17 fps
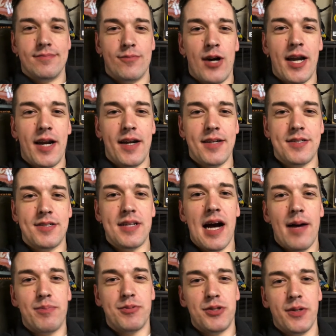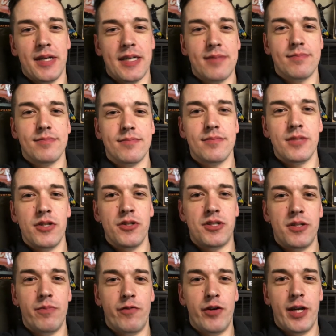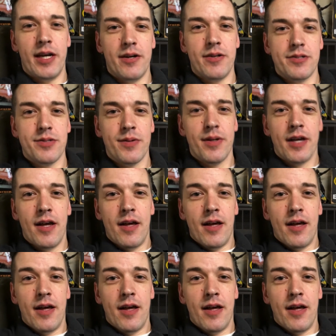Why did I stop doing YouTube videos?